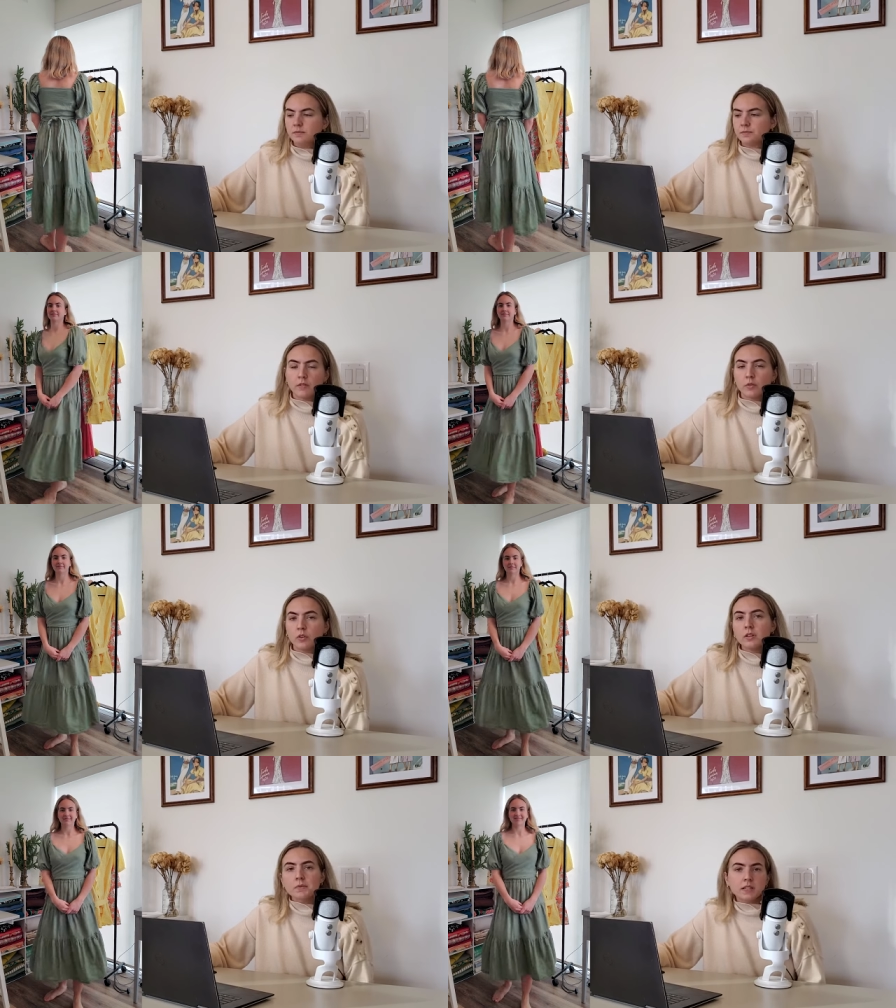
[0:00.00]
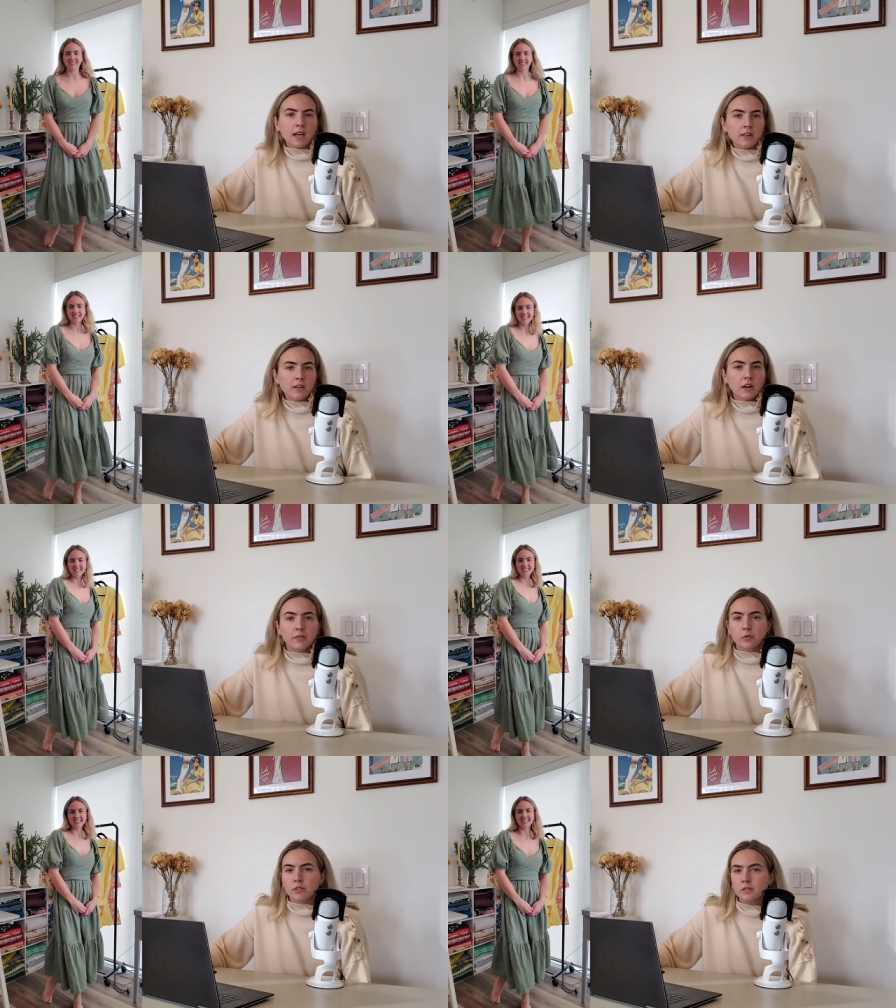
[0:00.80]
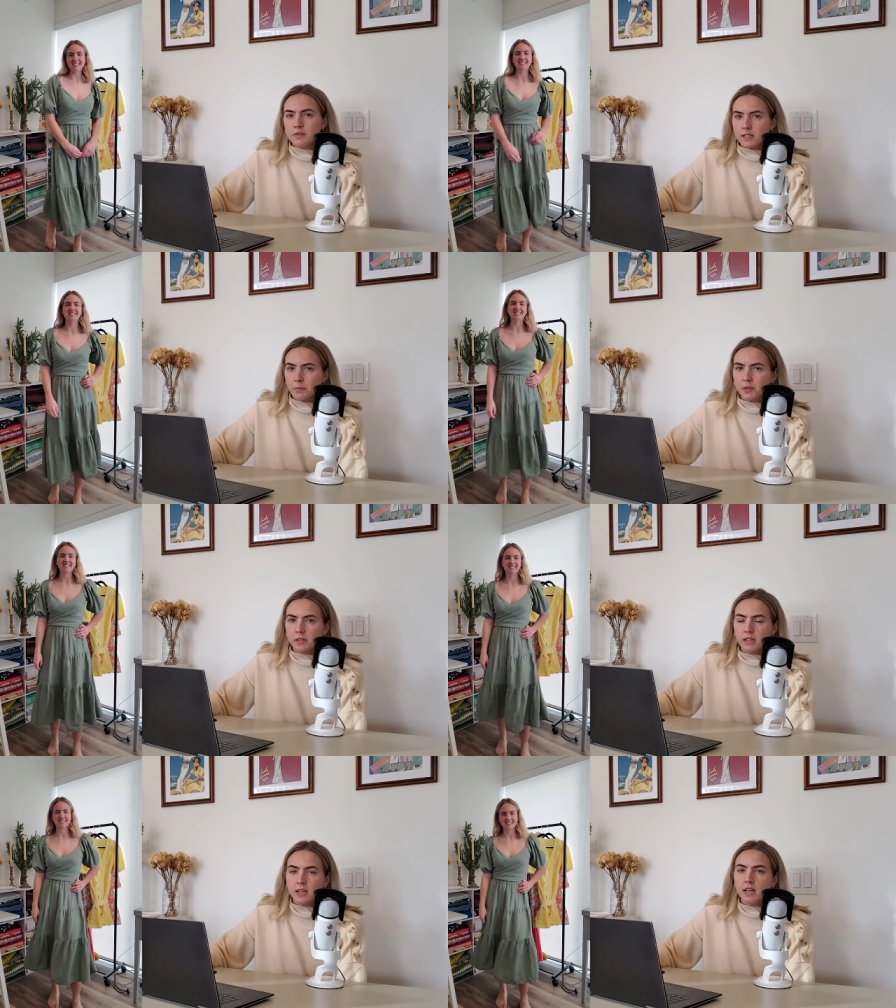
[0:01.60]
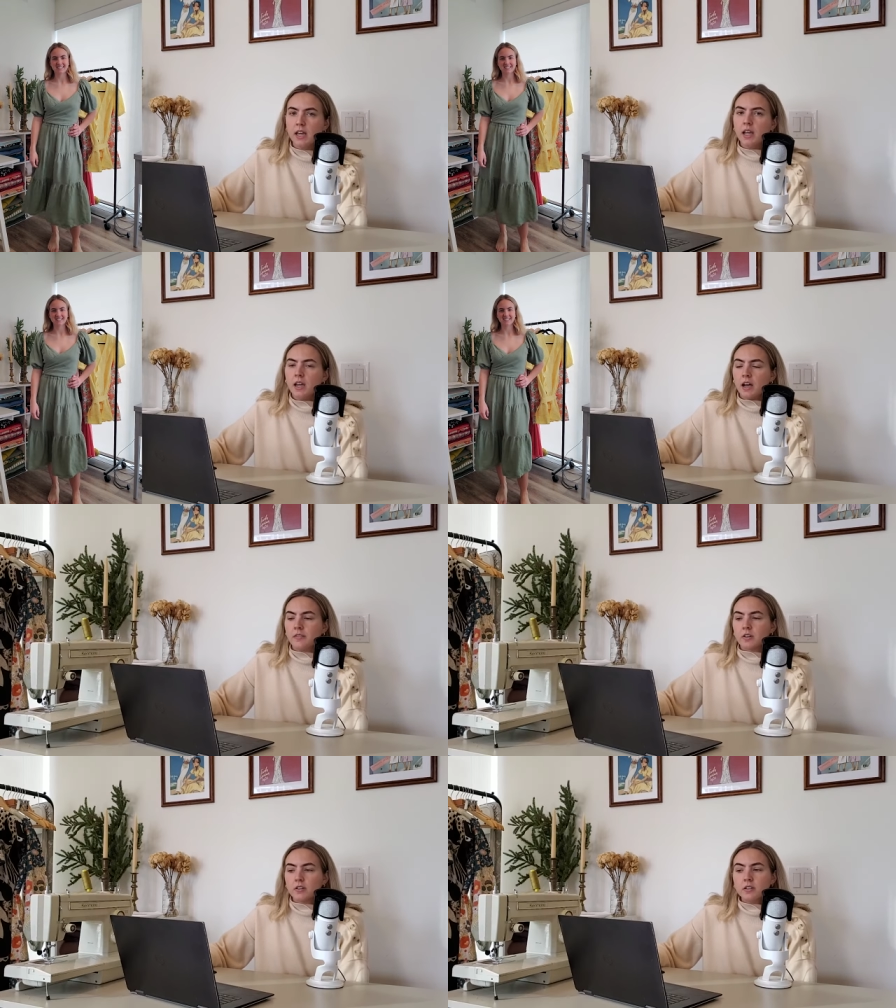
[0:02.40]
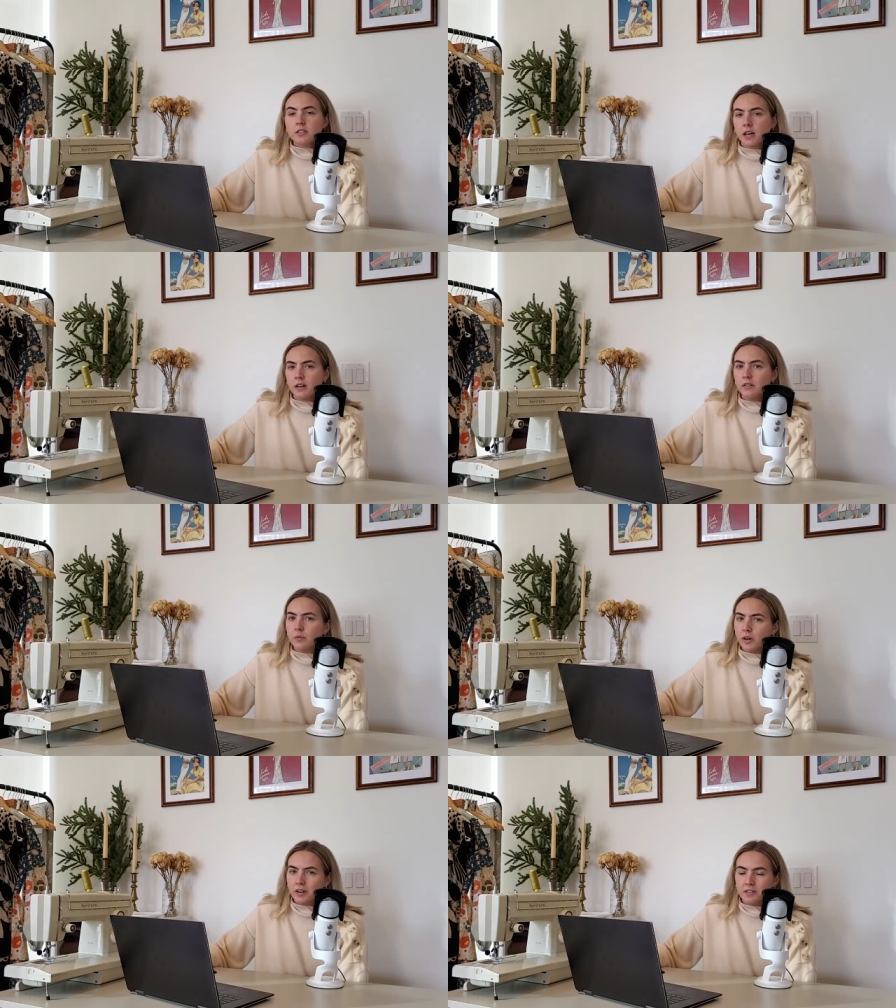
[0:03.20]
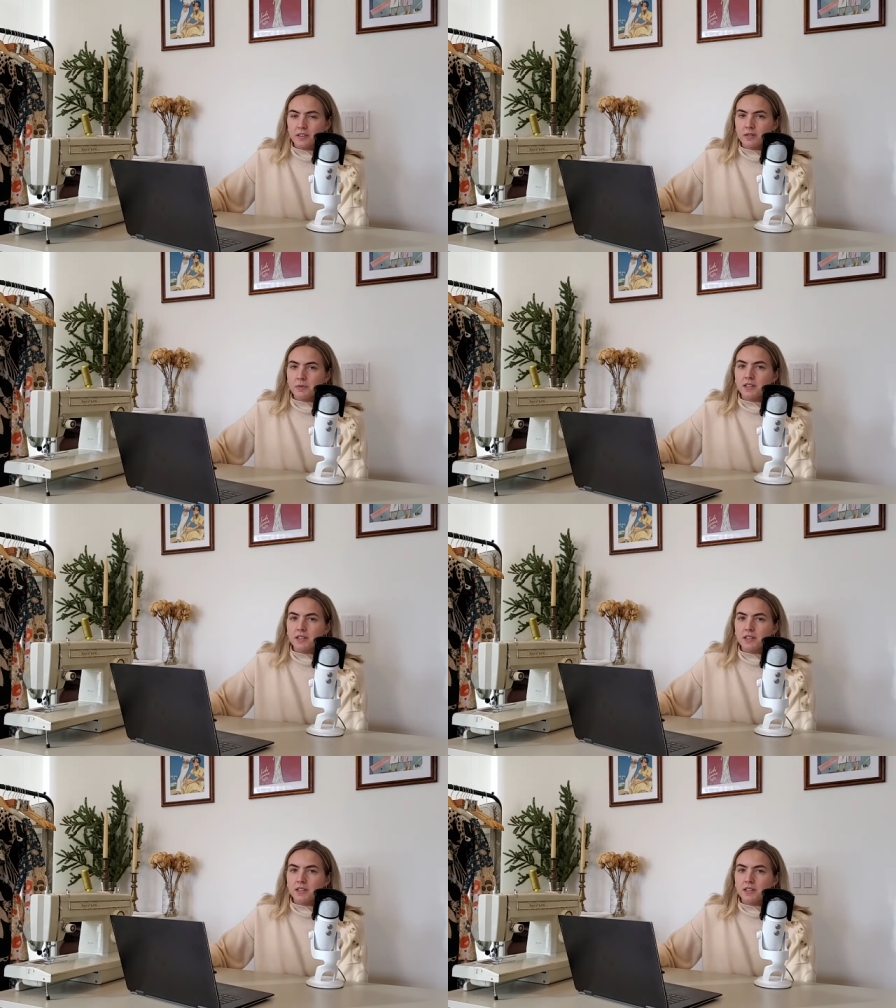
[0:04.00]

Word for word: I've worn them together, I've worn them separately. I've gotten a ton of wear out of these